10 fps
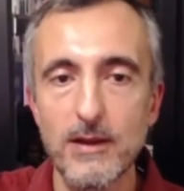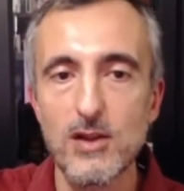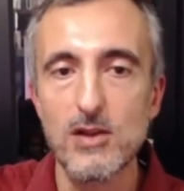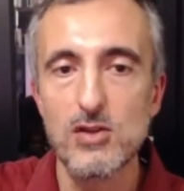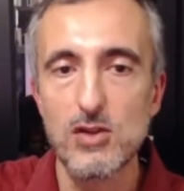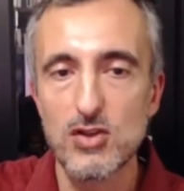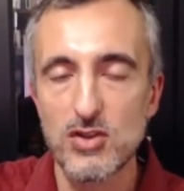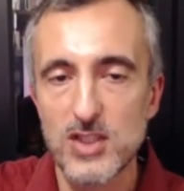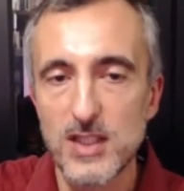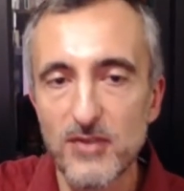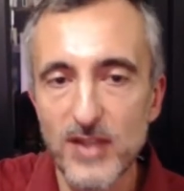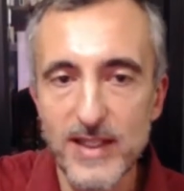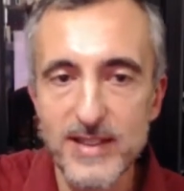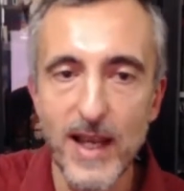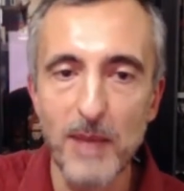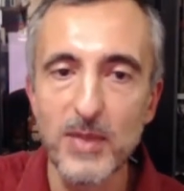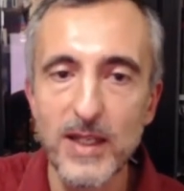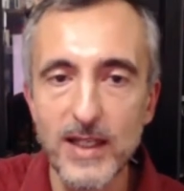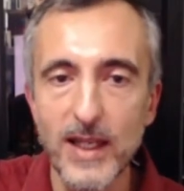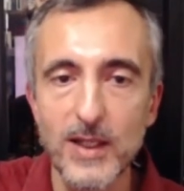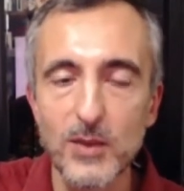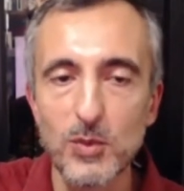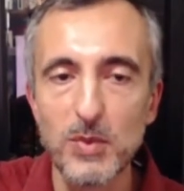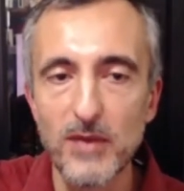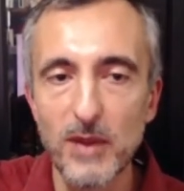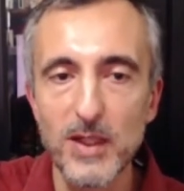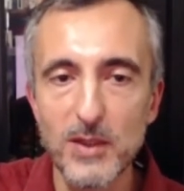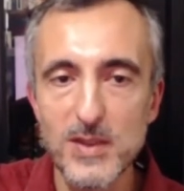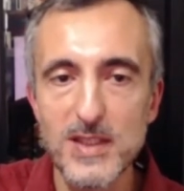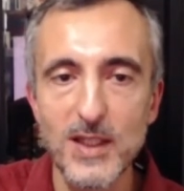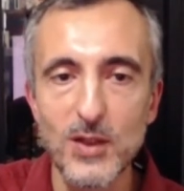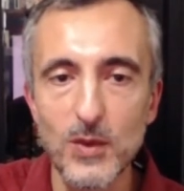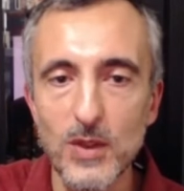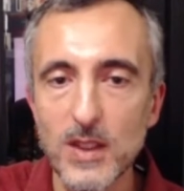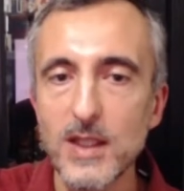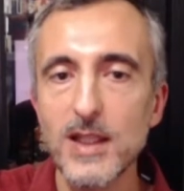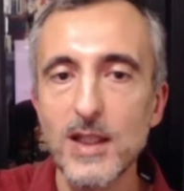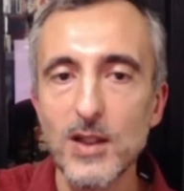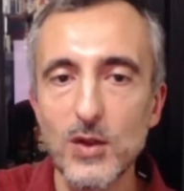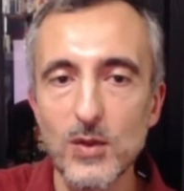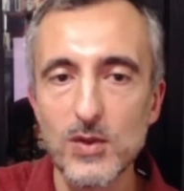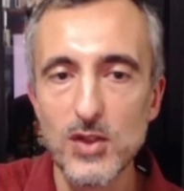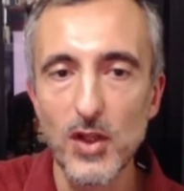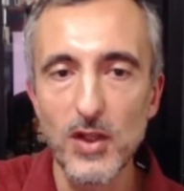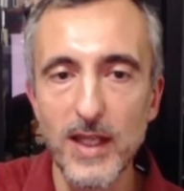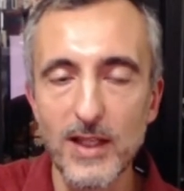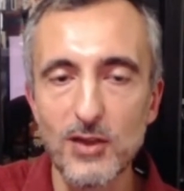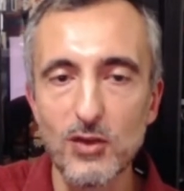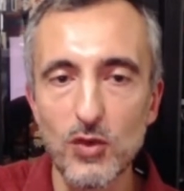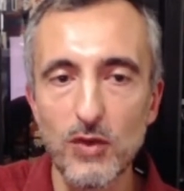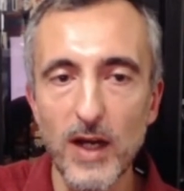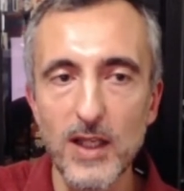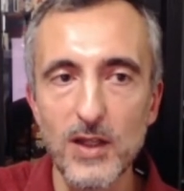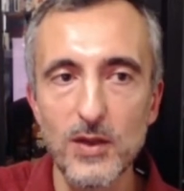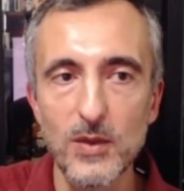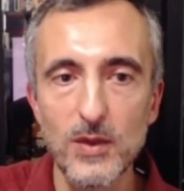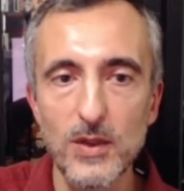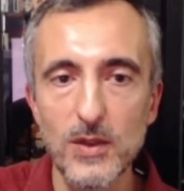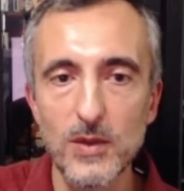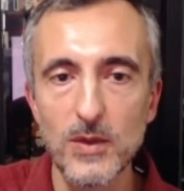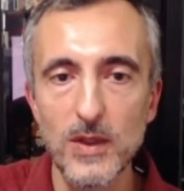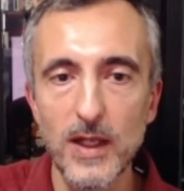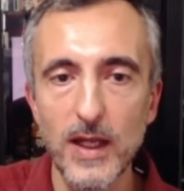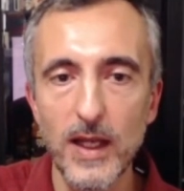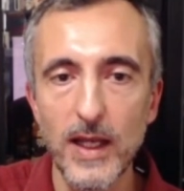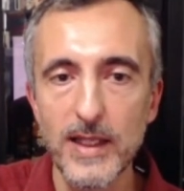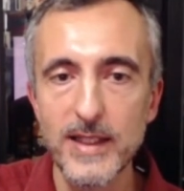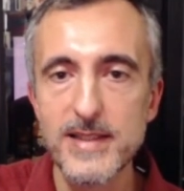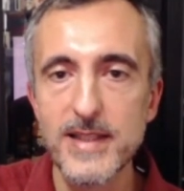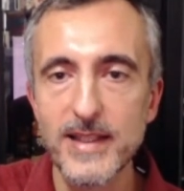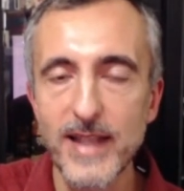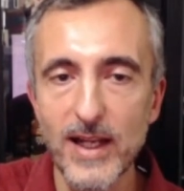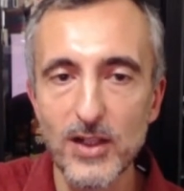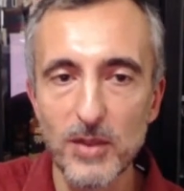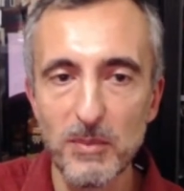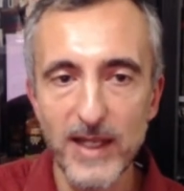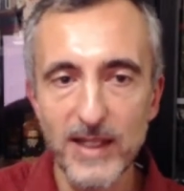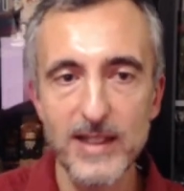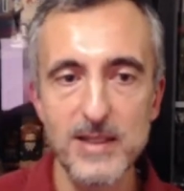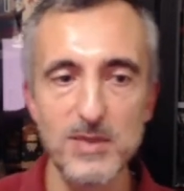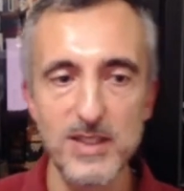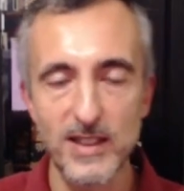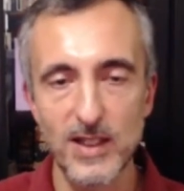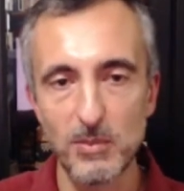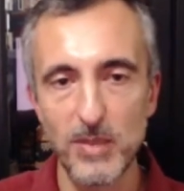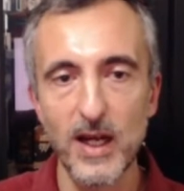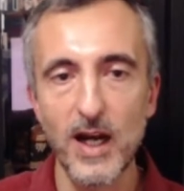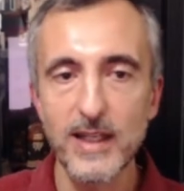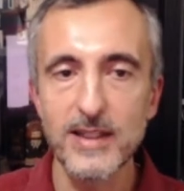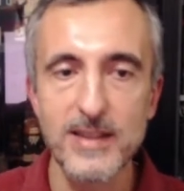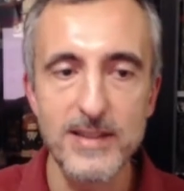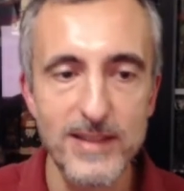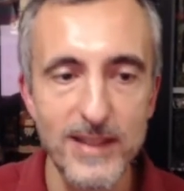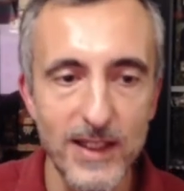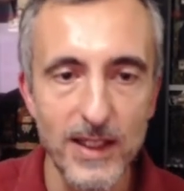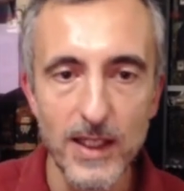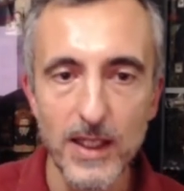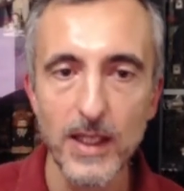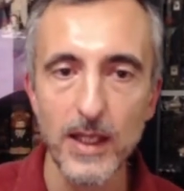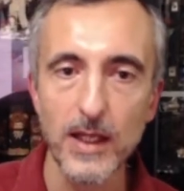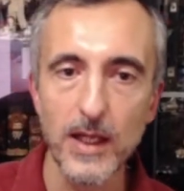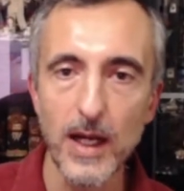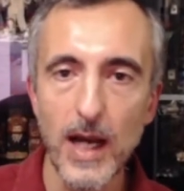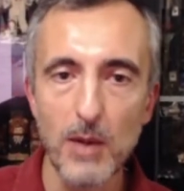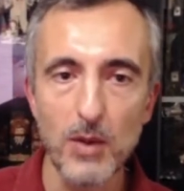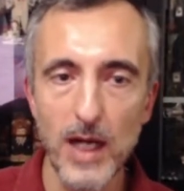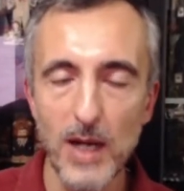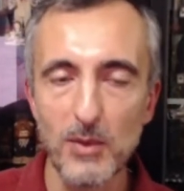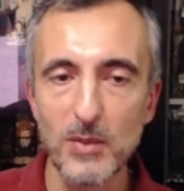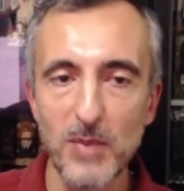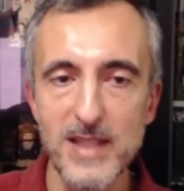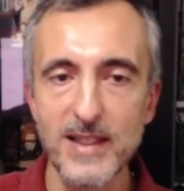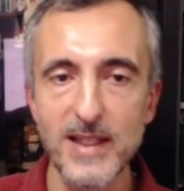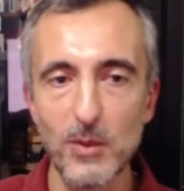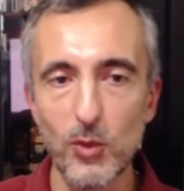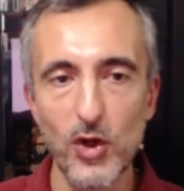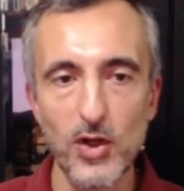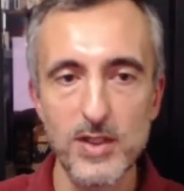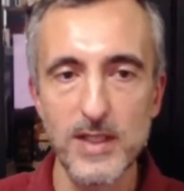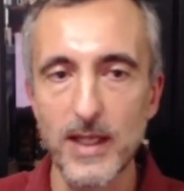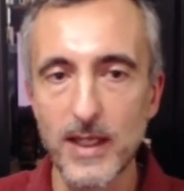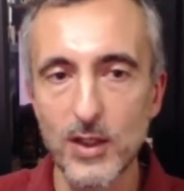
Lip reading: such a shift is happening, then it would be very interesting to study and to try to disentangle the mechanisms that are behind this, how it basically works, and